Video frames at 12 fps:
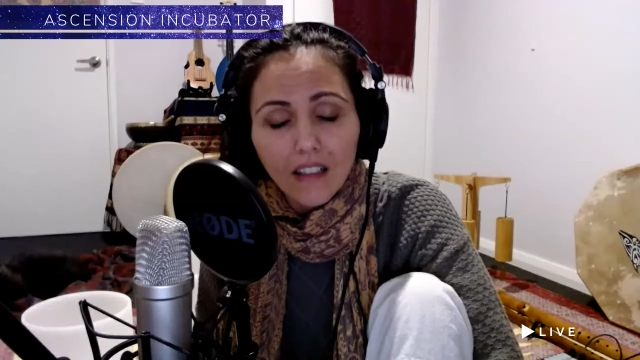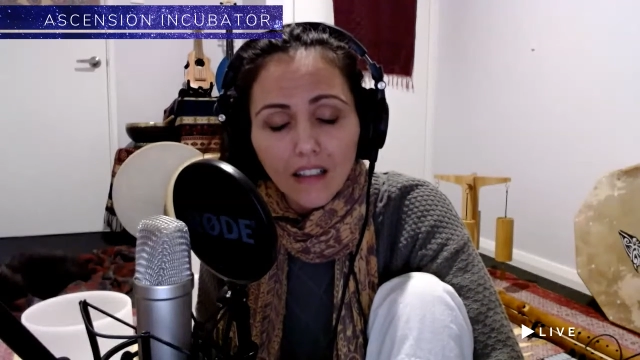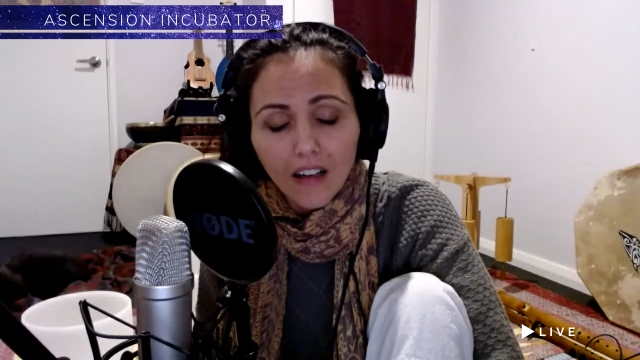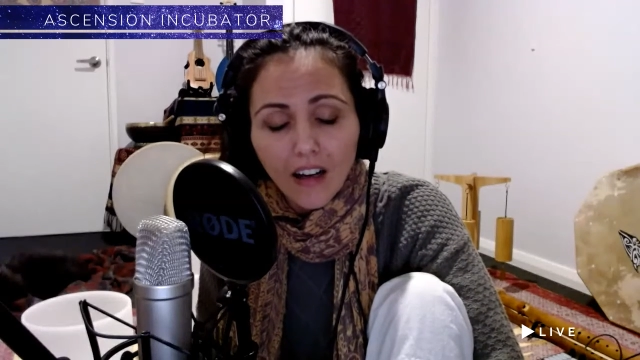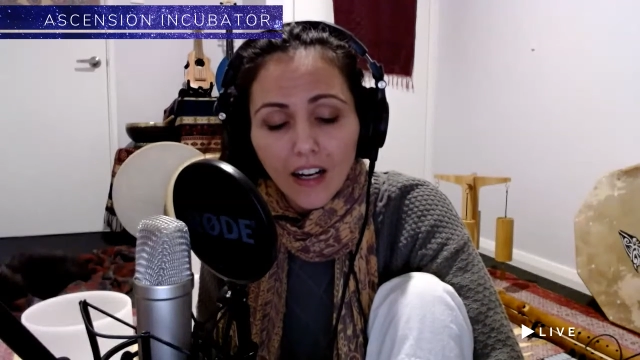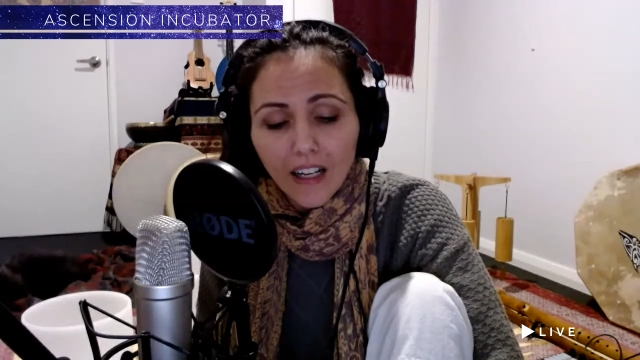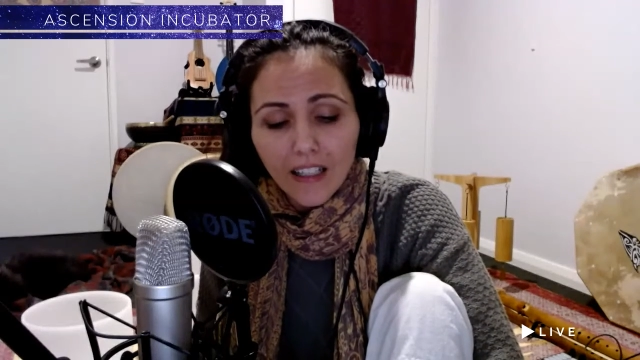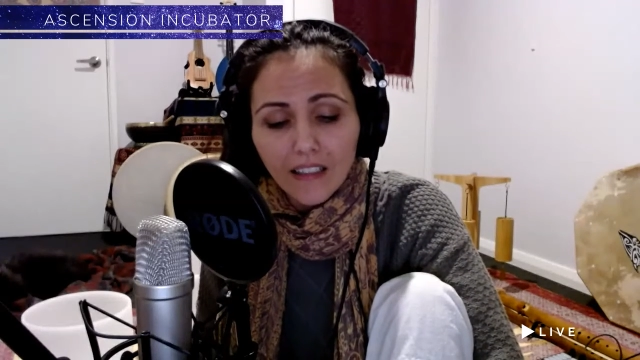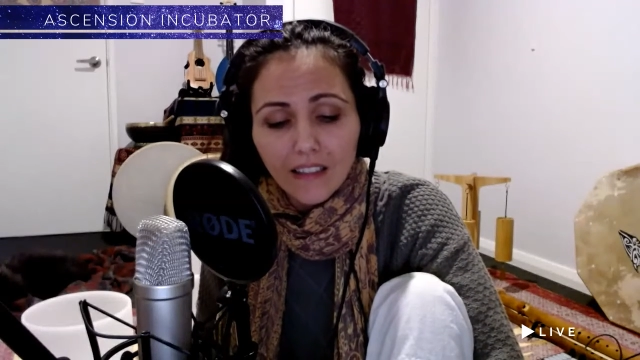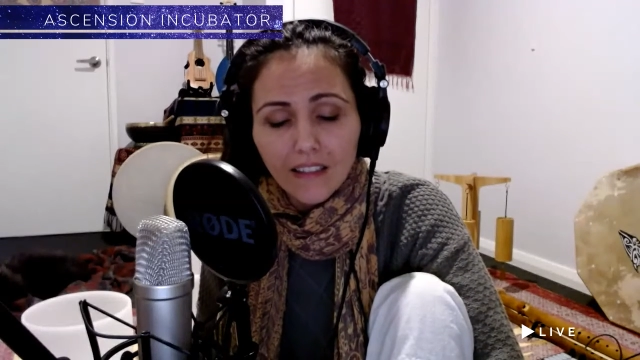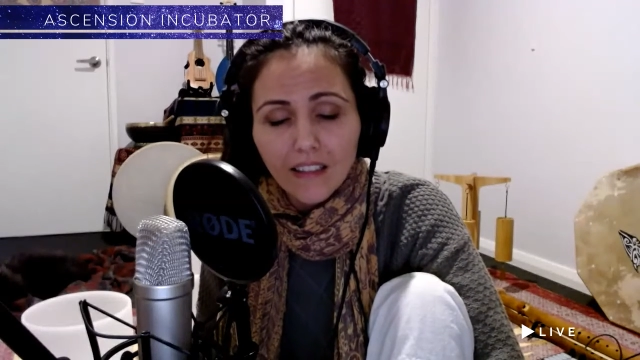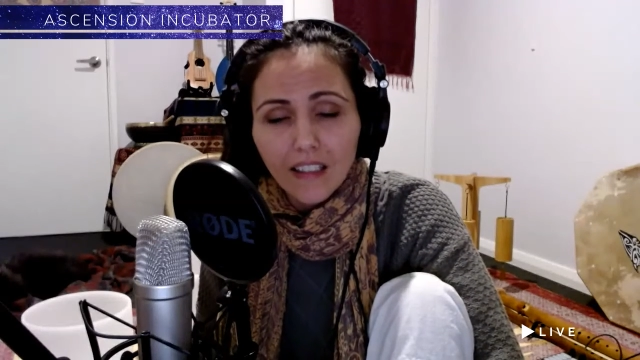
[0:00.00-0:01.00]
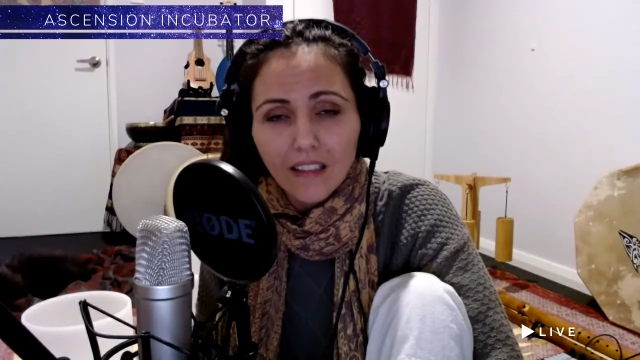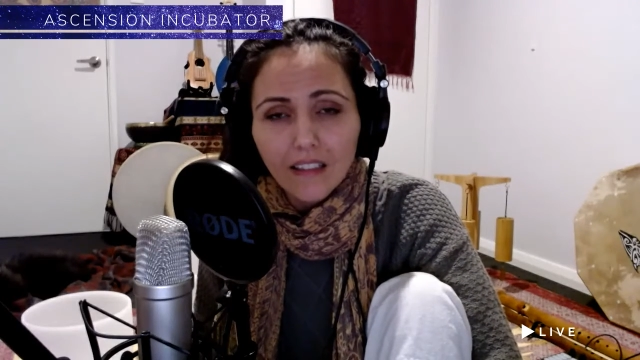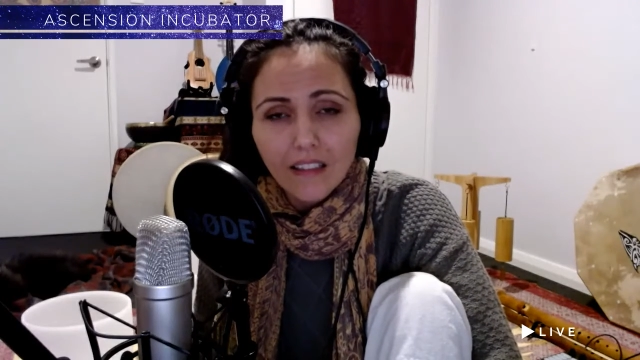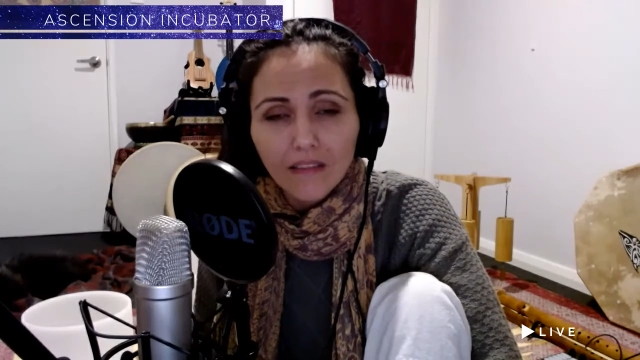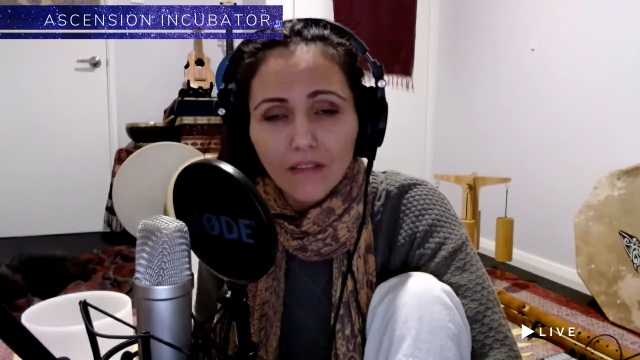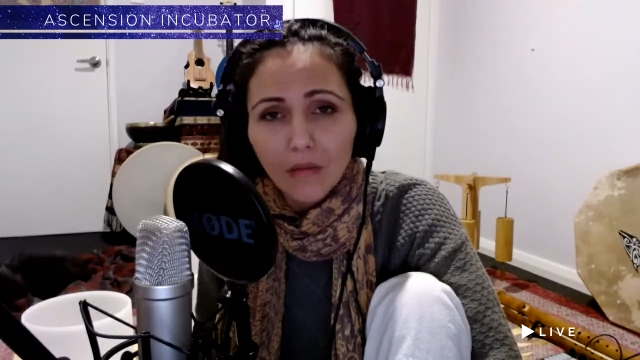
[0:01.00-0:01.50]
higher sense
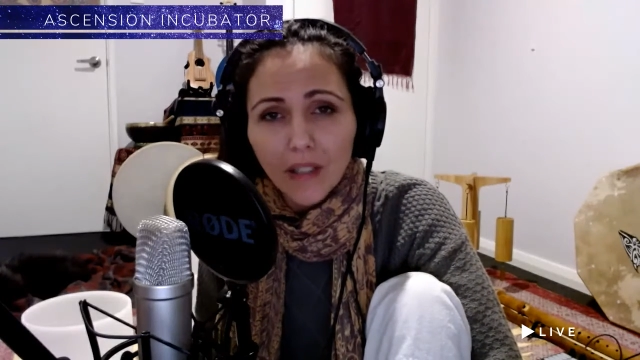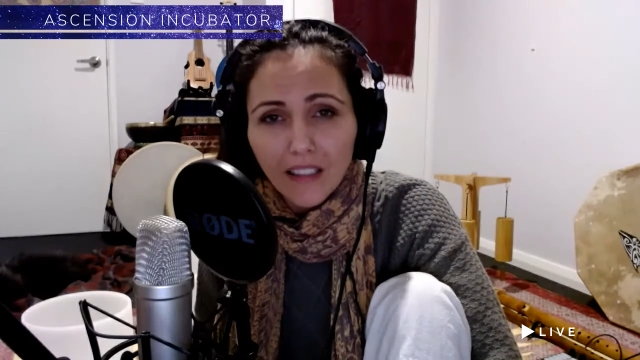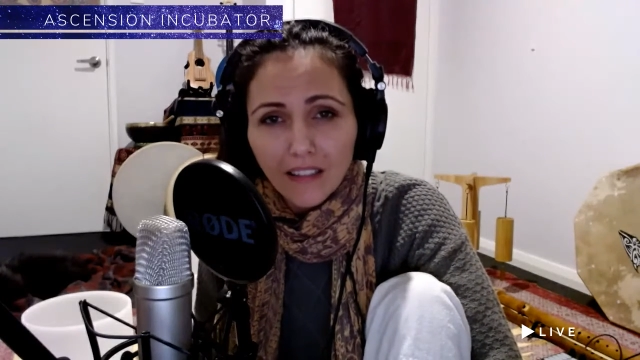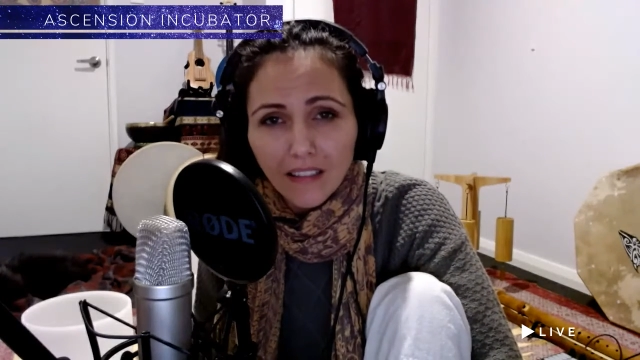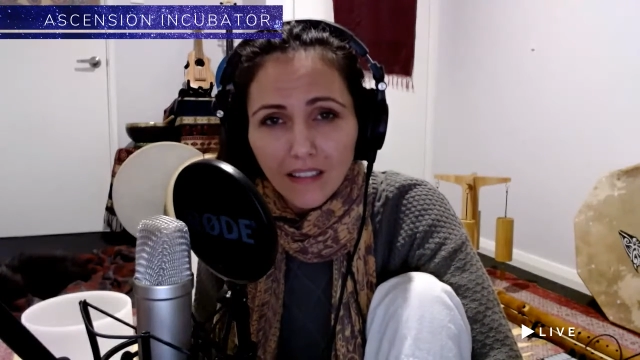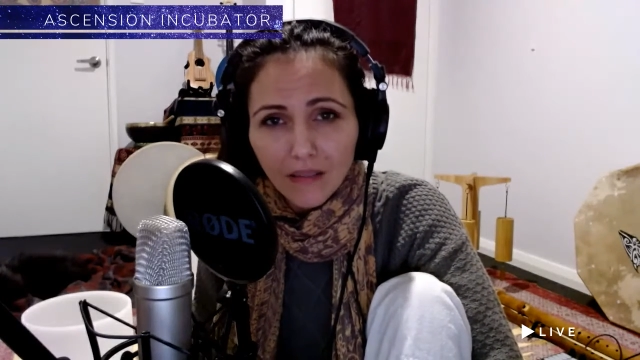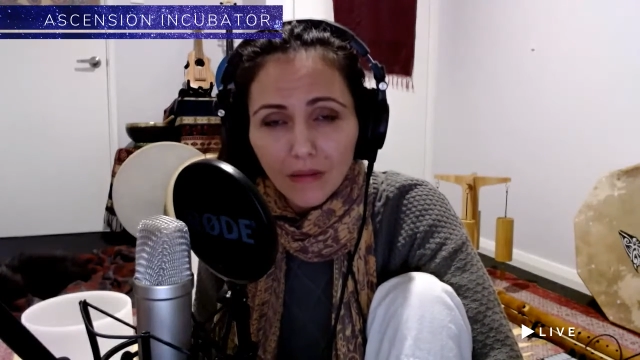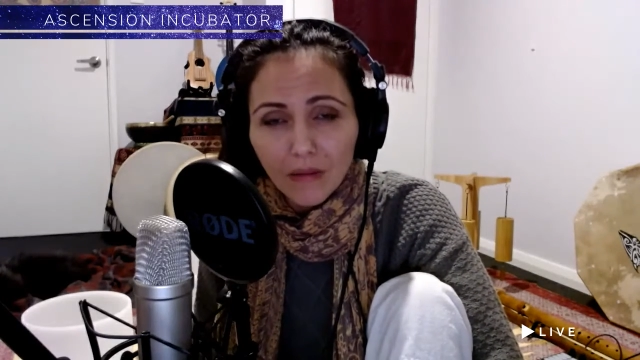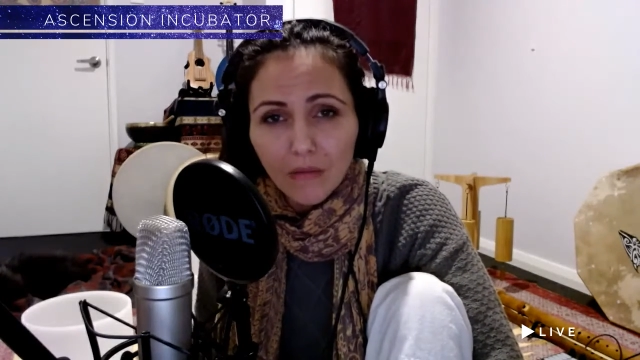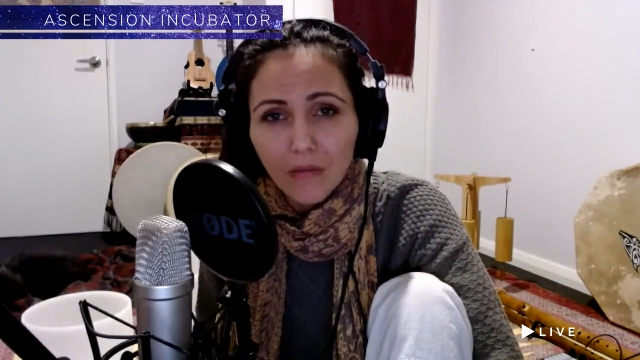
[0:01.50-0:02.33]
of awareness when